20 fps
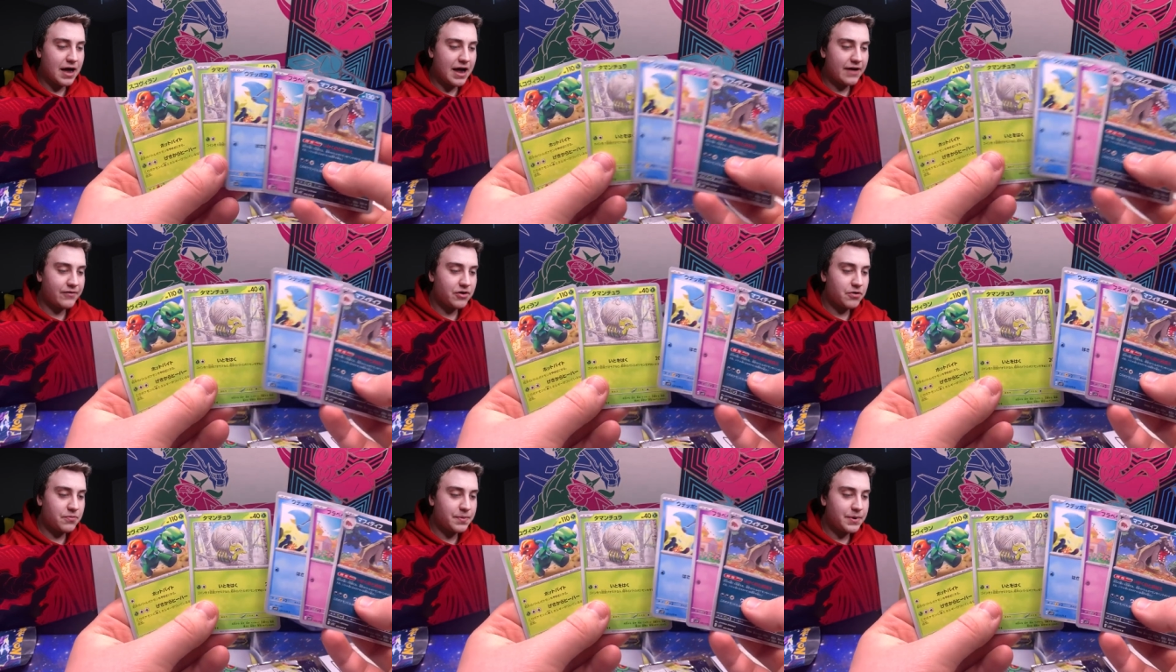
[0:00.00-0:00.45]
I
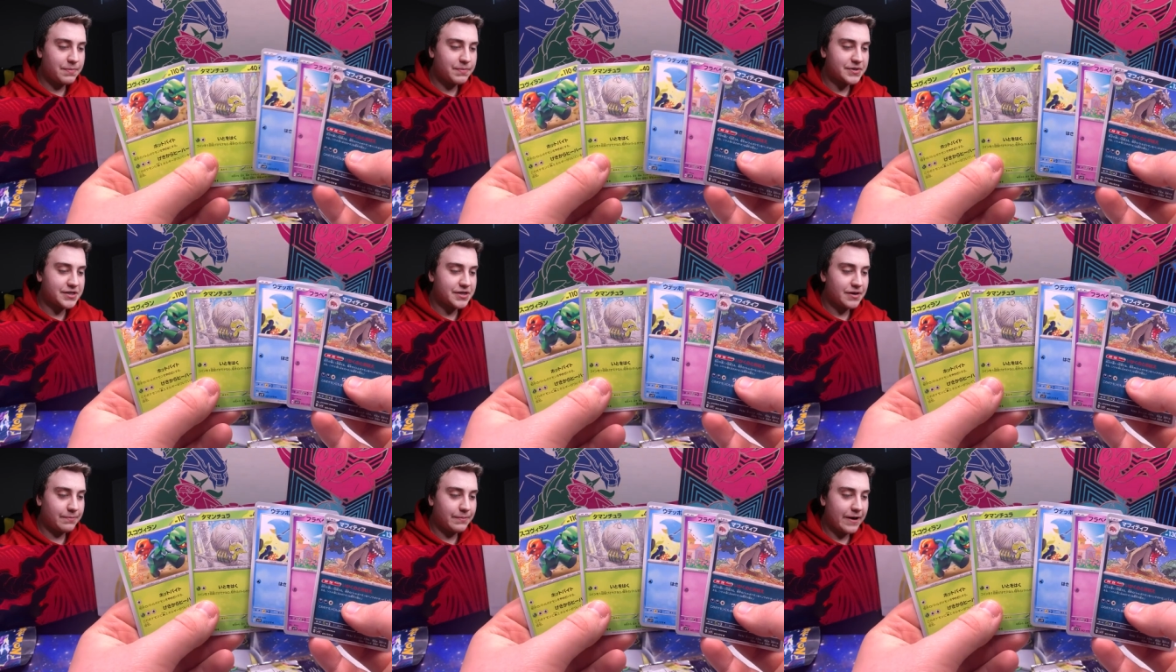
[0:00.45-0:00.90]
haven't opened up
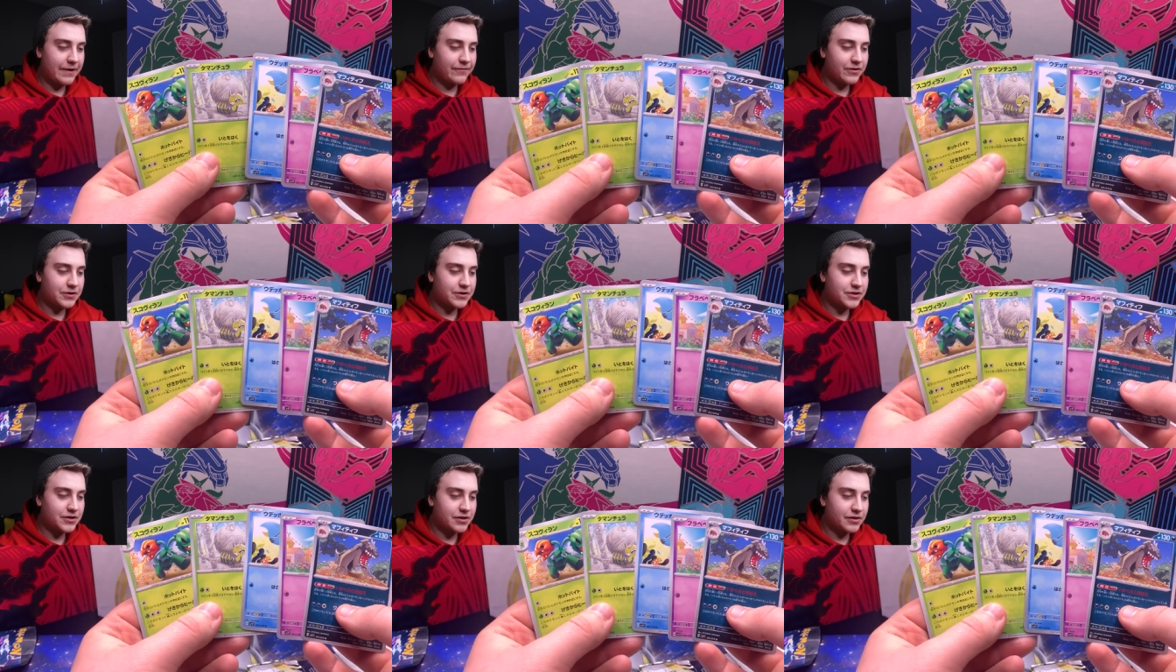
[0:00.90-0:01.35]
this up
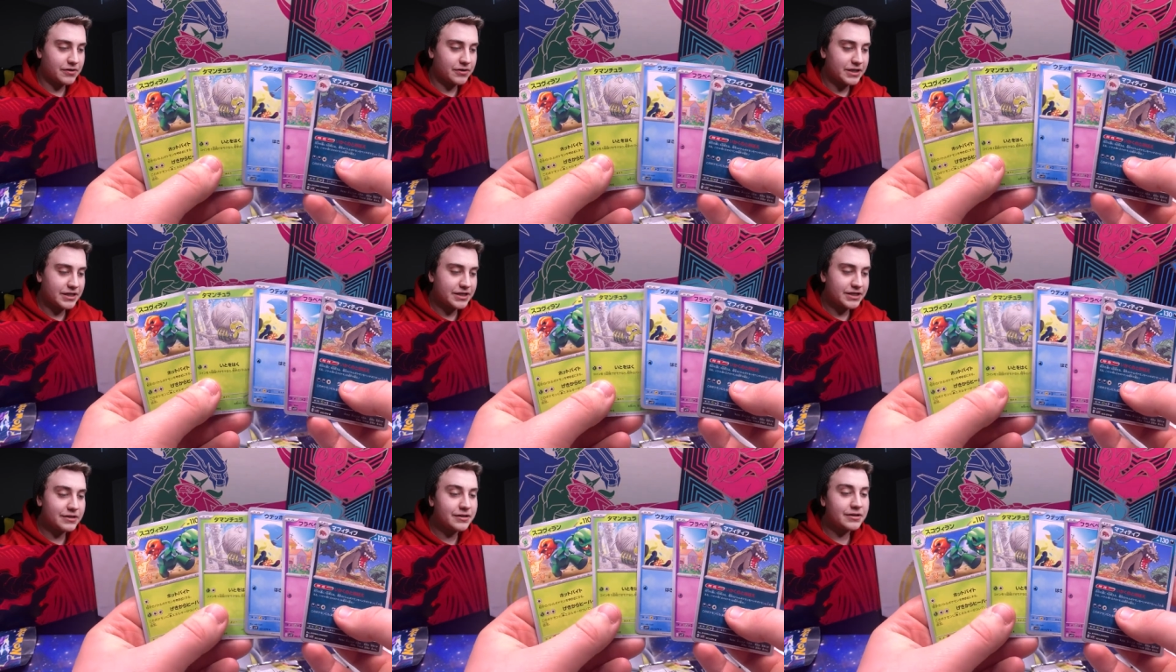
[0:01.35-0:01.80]
ever, so
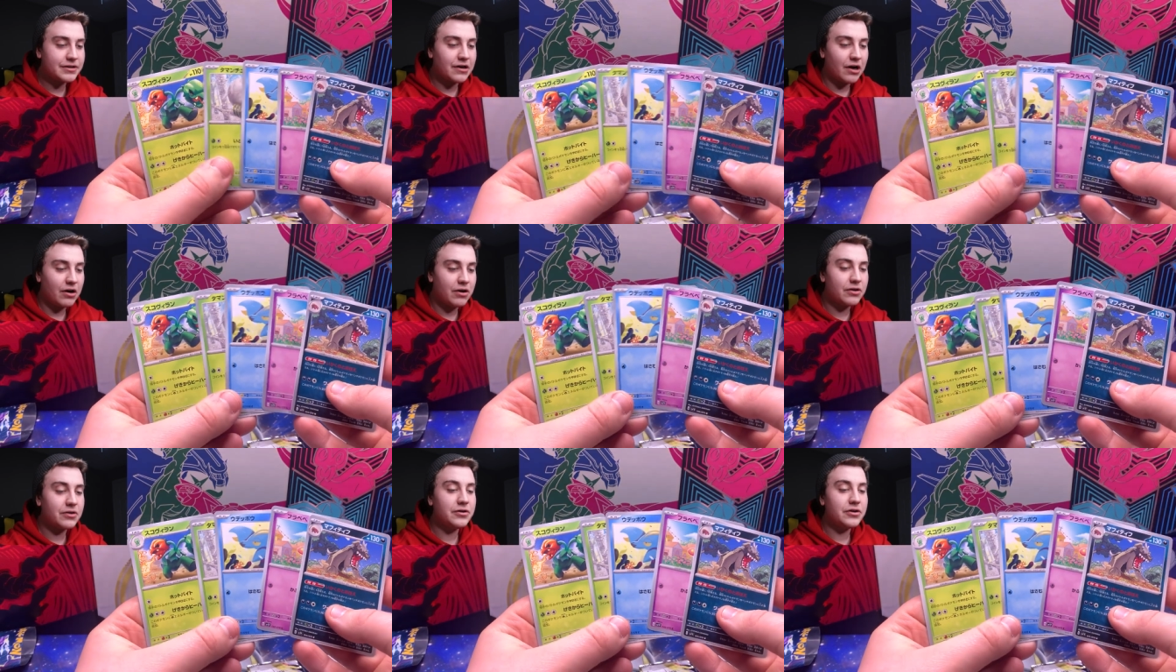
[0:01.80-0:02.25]
this is
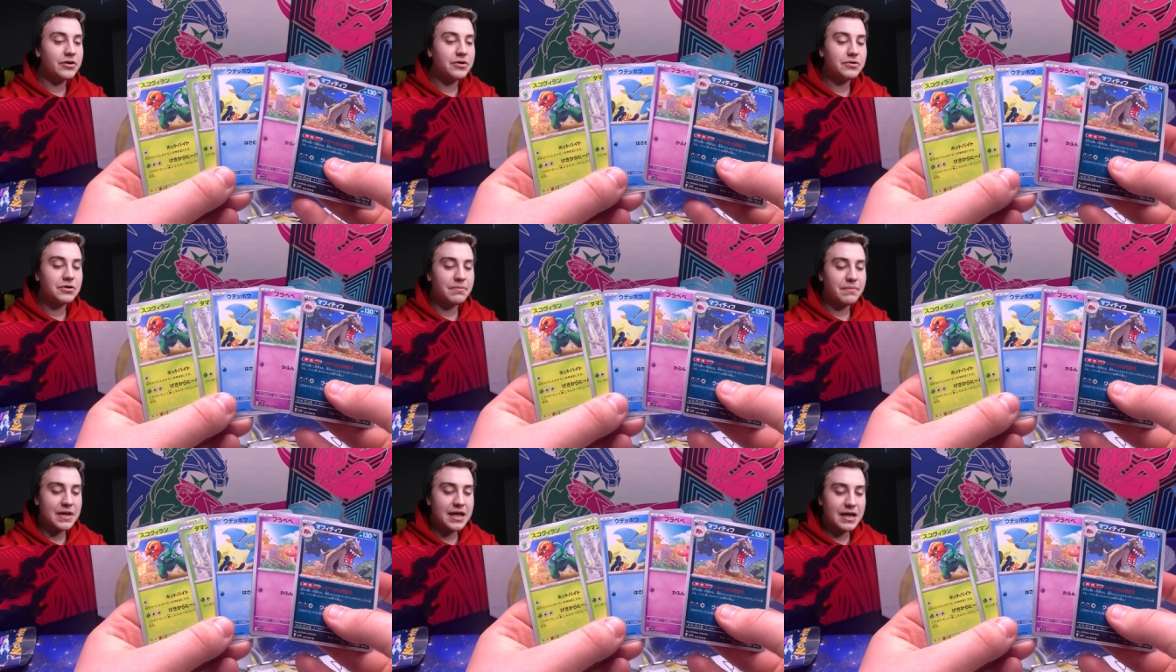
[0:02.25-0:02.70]
all
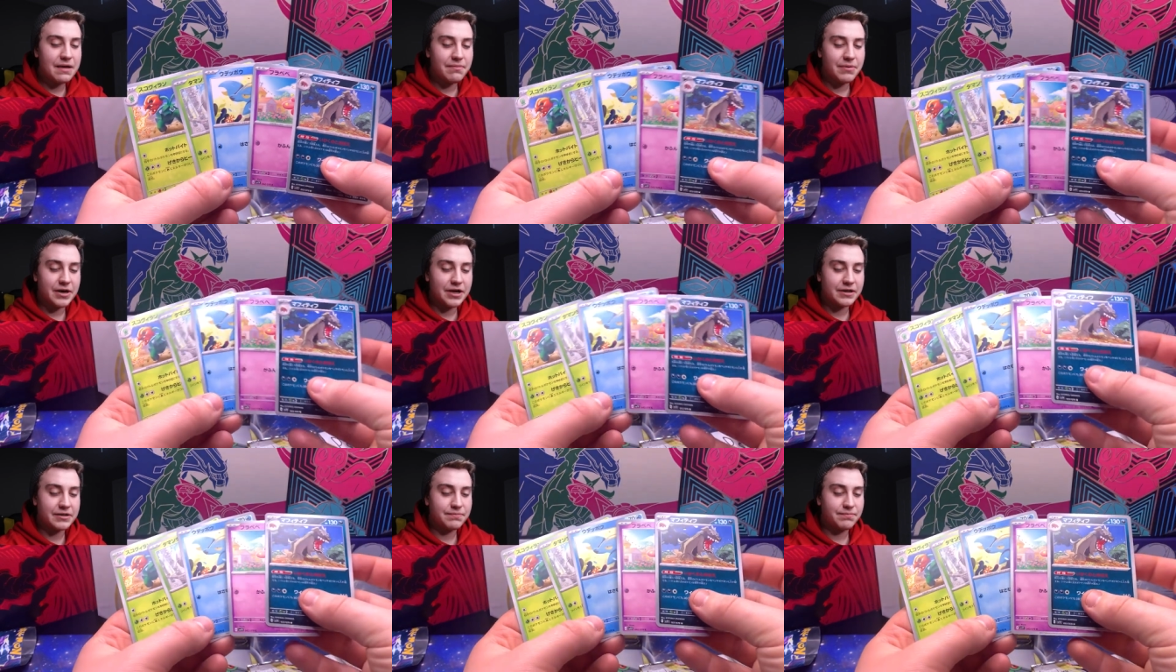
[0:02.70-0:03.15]
new to me,
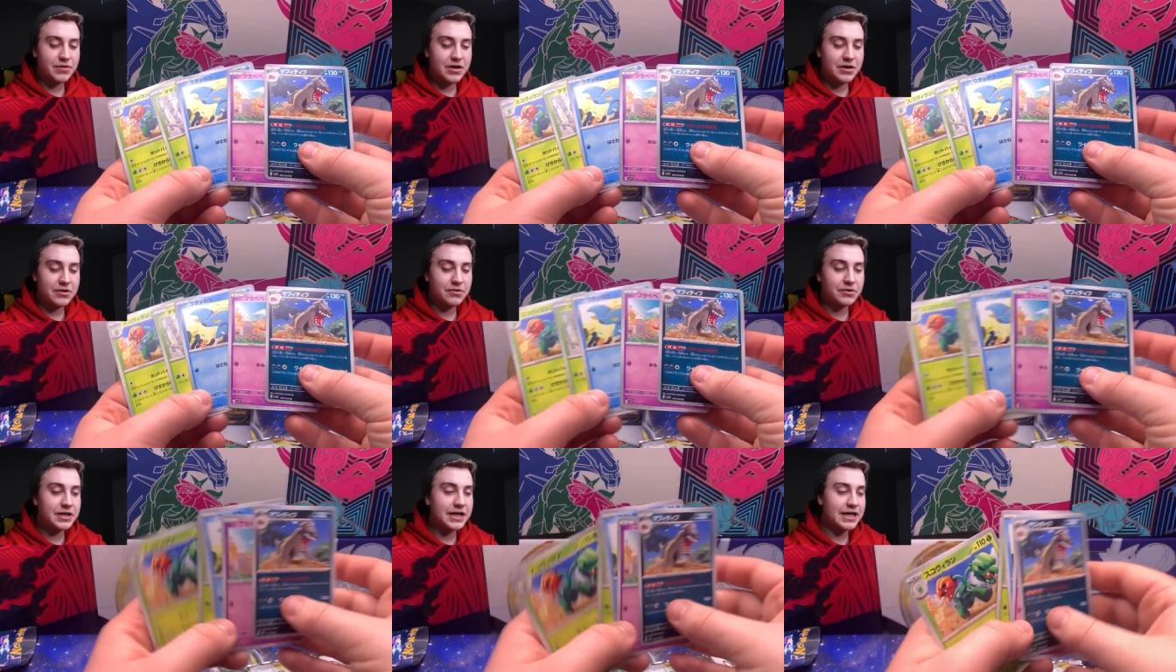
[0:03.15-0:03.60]
but it's
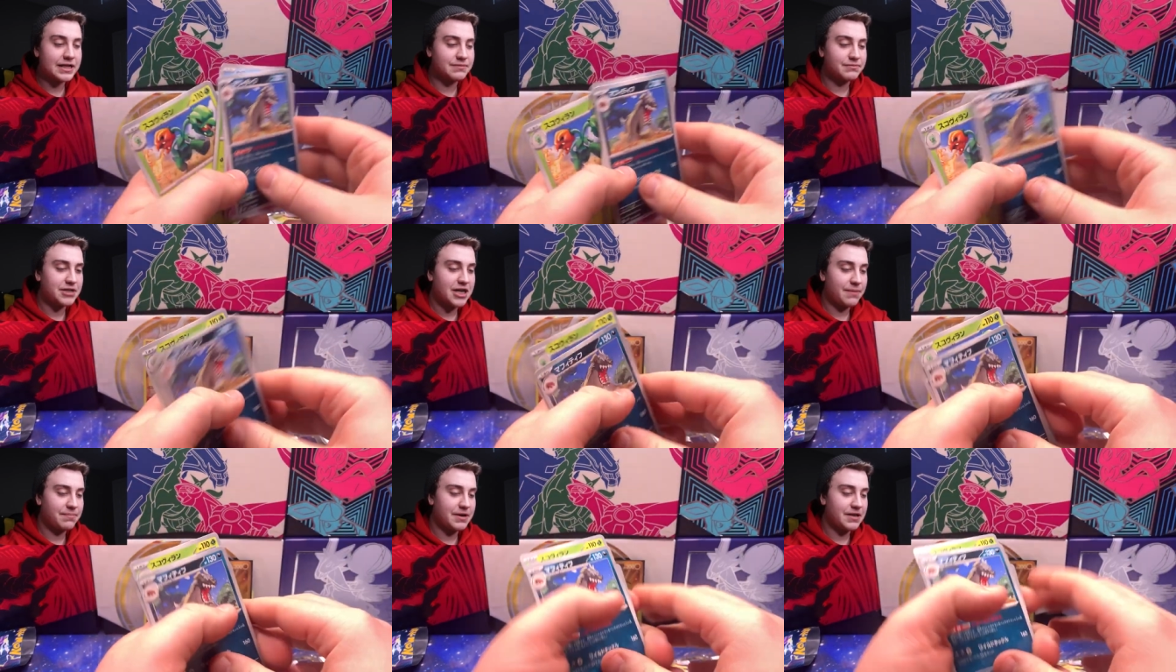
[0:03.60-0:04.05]
pretty cool to get
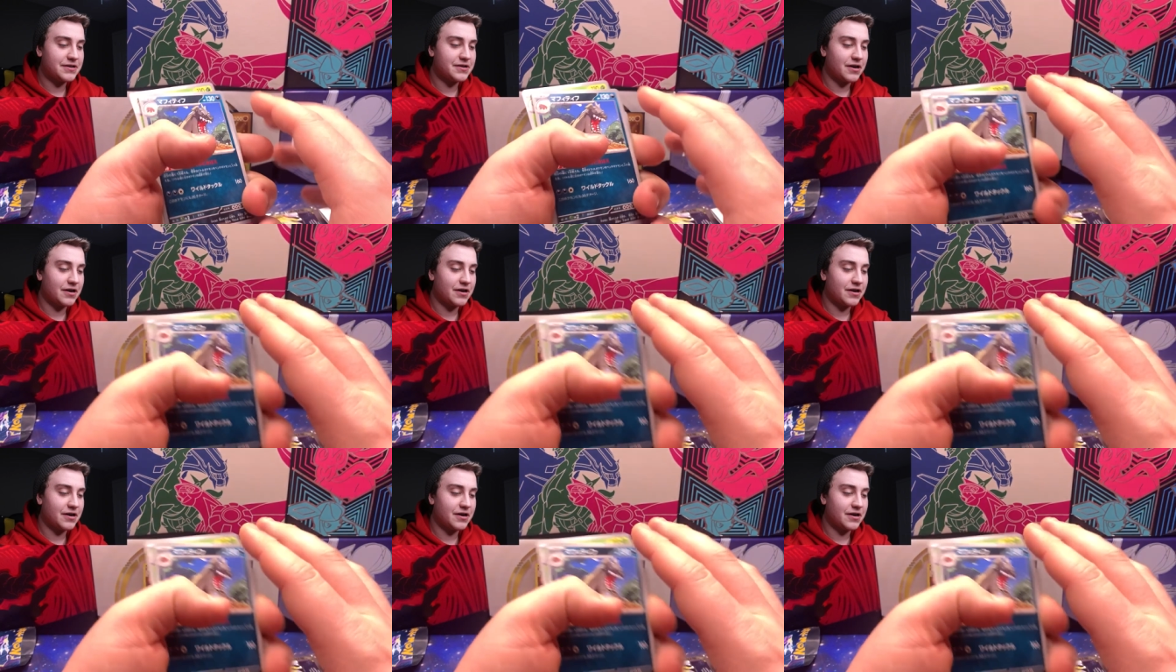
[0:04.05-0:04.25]
some Japanese